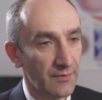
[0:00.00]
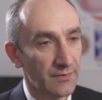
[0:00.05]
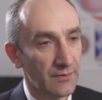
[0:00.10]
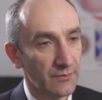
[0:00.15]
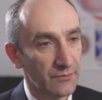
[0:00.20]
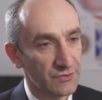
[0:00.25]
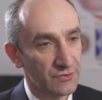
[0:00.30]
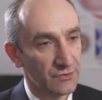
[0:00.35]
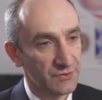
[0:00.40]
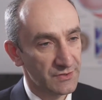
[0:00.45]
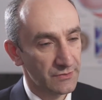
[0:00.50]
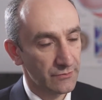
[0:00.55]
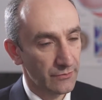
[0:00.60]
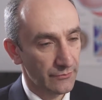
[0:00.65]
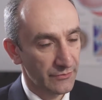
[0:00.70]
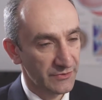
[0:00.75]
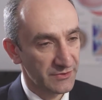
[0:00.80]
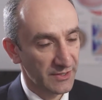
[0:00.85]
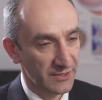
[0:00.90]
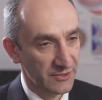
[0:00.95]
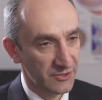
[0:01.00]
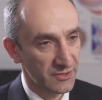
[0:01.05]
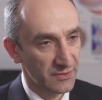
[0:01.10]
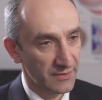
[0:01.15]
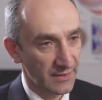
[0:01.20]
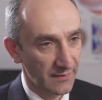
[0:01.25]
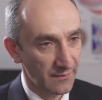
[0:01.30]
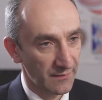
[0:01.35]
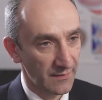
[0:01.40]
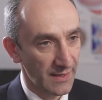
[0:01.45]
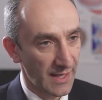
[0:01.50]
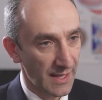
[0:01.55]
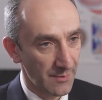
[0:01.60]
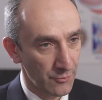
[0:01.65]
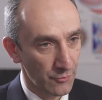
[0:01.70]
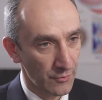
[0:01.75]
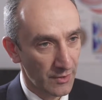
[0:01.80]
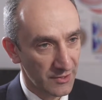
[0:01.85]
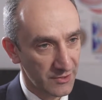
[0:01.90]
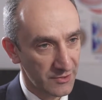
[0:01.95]
There is also a reduction in the
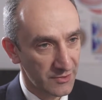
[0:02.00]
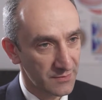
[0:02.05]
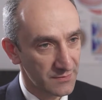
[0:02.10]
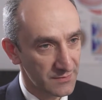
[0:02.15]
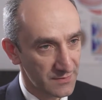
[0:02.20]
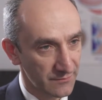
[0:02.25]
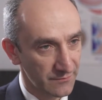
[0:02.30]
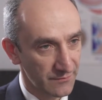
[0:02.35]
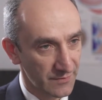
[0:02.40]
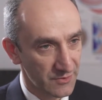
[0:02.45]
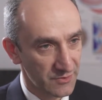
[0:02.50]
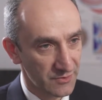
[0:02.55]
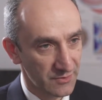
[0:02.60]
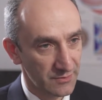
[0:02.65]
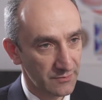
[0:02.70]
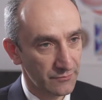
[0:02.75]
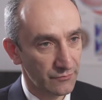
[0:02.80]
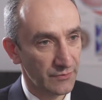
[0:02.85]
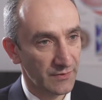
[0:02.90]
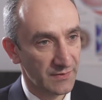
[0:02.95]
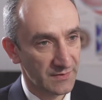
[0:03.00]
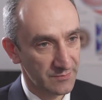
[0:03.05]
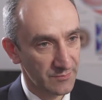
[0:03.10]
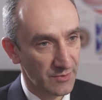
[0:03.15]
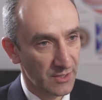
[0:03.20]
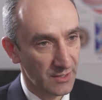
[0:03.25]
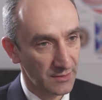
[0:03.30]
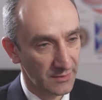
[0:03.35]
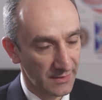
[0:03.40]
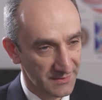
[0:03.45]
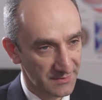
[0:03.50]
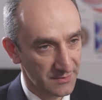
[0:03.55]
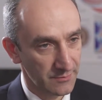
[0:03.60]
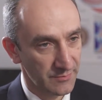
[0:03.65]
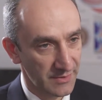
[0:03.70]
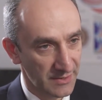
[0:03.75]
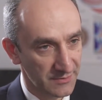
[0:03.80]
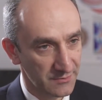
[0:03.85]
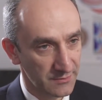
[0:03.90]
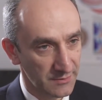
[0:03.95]
aberrations in vision with SMILE as
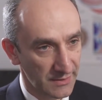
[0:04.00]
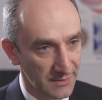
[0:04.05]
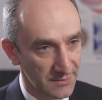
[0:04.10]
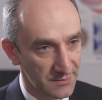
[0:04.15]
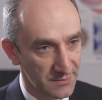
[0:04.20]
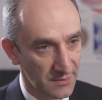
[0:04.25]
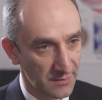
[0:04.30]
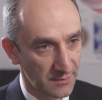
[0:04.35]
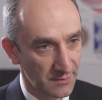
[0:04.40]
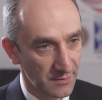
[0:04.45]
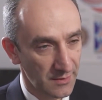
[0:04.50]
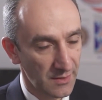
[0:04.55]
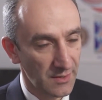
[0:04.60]
compared to LASIK.